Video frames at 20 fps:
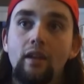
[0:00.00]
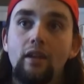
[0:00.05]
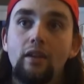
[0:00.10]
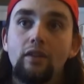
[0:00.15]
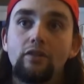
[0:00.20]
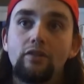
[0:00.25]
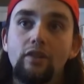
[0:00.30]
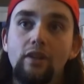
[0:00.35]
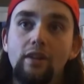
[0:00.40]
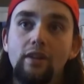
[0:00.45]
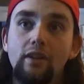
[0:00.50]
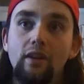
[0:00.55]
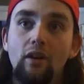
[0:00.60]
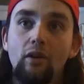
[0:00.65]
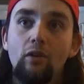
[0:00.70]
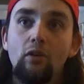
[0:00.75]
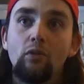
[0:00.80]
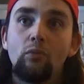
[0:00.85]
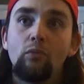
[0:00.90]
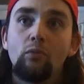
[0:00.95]
See,
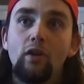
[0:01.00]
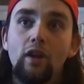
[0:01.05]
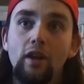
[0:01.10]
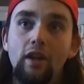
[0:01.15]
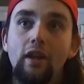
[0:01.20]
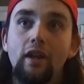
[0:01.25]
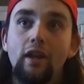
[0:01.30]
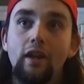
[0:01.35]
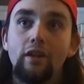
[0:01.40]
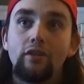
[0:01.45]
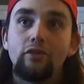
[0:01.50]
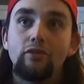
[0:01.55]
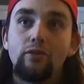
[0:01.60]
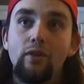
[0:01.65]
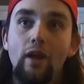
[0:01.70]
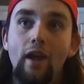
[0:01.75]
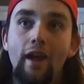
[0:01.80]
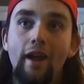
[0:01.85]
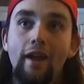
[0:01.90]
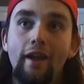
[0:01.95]
on one hand
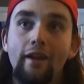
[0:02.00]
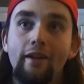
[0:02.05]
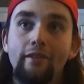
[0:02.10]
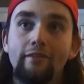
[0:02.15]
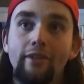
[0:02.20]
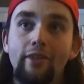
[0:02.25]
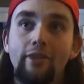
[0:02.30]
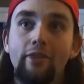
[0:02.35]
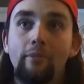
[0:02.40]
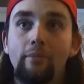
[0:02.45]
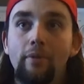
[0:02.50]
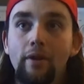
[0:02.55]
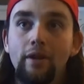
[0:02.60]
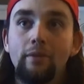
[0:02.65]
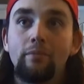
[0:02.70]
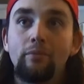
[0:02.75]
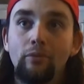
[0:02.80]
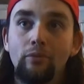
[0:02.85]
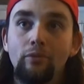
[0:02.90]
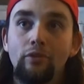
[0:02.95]
you have the
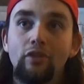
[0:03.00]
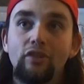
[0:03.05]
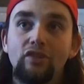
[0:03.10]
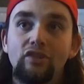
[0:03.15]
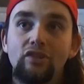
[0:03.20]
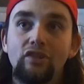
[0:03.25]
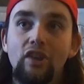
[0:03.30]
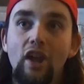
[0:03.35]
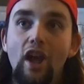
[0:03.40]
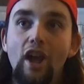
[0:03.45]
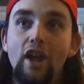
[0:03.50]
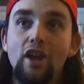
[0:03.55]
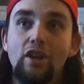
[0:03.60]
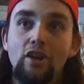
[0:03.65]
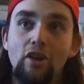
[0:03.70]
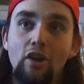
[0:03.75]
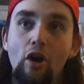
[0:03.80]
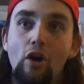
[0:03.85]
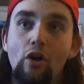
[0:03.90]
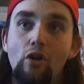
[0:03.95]
people that say,
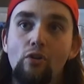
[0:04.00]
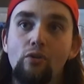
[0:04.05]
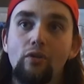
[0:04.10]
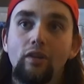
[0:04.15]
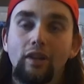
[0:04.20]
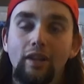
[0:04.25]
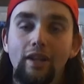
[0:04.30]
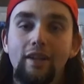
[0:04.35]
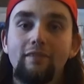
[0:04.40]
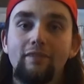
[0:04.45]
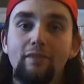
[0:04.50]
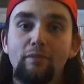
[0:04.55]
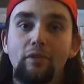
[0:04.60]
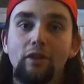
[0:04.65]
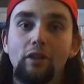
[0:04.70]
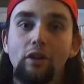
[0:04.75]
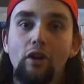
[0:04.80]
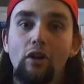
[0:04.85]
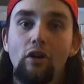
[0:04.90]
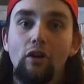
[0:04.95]
no, leave them
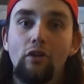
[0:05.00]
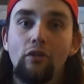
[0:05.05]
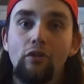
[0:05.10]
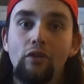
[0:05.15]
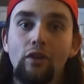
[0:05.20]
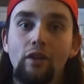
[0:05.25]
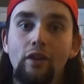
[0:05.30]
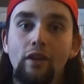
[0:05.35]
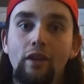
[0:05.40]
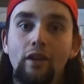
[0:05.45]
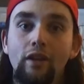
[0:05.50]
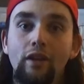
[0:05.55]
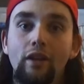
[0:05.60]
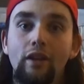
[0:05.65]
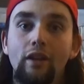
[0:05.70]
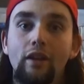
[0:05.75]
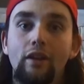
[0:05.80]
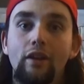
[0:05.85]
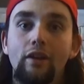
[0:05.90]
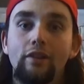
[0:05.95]
alone,
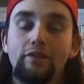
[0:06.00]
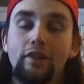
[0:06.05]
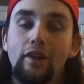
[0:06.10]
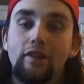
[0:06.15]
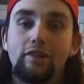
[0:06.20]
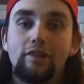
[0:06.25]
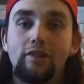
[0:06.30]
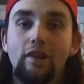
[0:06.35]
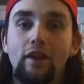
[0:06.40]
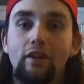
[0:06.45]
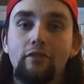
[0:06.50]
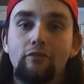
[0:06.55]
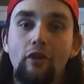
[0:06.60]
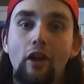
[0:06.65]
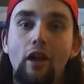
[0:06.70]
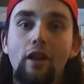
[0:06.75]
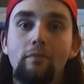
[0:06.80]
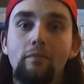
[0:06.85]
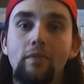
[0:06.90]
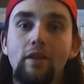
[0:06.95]
it's our Second
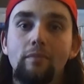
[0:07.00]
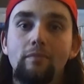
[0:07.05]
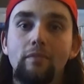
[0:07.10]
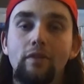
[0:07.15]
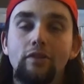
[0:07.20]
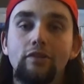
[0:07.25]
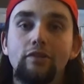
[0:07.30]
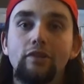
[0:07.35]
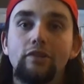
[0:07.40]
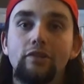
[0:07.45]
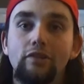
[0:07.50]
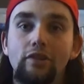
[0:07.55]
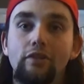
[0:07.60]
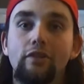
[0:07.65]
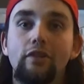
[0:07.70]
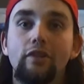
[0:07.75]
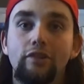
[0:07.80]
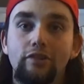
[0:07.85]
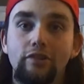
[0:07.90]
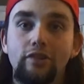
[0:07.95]
Right Amendments,
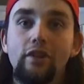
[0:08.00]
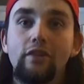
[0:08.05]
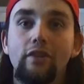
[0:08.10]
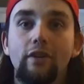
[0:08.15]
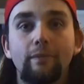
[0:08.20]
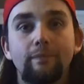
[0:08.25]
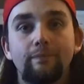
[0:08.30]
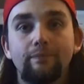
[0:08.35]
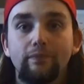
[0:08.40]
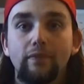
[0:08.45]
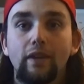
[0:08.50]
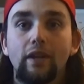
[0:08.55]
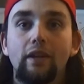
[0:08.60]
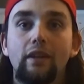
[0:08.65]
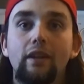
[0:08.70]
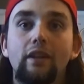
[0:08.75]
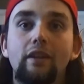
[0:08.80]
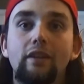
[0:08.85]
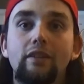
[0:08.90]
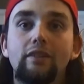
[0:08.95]
etc, etc.
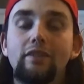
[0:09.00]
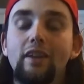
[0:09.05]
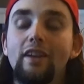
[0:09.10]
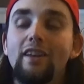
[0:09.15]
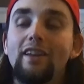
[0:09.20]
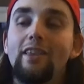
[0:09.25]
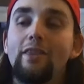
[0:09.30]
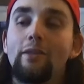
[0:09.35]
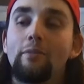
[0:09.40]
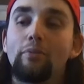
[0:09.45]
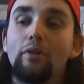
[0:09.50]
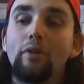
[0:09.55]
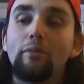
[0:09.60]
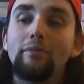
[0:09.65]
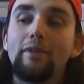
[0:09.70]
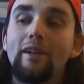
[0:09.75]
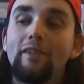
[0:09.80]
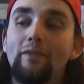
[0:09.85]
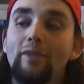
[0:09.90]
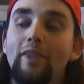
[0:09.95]
See, the
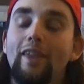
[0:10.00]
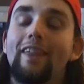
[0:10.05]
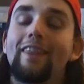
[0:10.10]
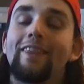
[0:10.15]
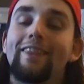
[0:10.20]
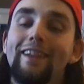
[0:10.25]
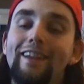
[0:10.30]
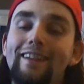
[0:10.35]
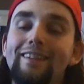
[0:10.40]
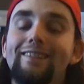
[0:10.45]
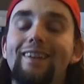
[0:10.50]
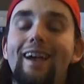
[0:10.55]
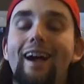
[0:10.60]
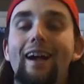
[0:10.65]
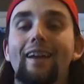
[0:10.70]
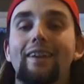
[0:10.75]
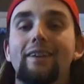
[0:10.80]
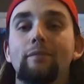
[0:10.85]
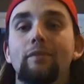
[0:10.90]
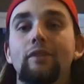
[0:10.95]
problem there with these
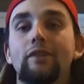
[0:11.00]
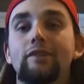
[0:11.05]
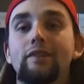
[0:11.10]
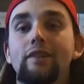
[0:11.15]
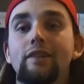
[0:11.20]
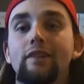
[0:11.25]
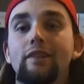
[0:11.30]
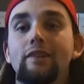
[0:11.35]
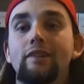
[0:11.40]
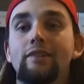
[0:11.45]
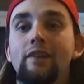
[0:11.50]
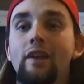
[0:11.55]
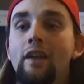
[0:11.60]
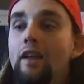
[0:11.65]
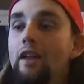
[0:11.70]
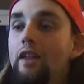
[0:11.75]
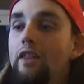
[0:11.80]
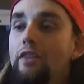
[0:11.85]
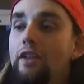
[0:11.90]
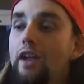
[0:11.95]
arguments is
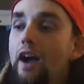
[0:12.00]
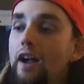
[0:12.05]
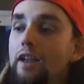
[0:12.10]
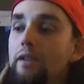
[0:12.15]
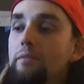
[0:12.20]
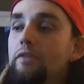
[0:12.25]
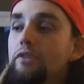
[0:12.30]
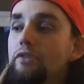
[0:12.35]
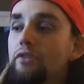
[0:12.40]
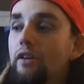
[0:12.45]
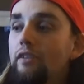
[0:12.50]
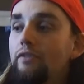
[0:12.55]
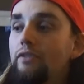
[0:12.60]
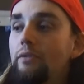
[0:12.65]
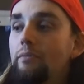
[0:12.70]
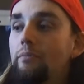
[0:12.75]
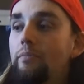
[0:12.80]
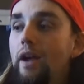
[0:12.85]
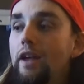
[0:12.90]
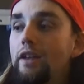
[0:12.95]
the arguments are
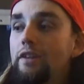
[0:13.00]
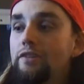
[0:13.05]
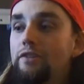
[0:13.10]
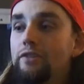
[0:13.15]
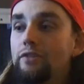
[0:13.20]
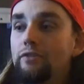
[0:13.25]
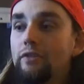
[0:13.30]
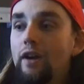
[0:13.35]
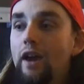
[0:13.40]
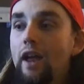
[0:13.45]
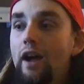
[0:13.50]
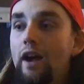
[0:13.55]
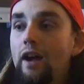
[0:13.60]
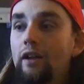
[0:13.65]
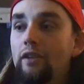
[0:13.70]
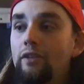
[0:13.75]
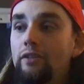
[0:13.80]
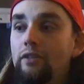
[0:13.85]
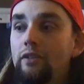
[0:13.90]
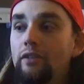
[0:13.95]
often based
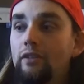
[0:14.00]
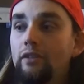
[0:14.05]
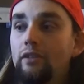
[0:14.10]
around,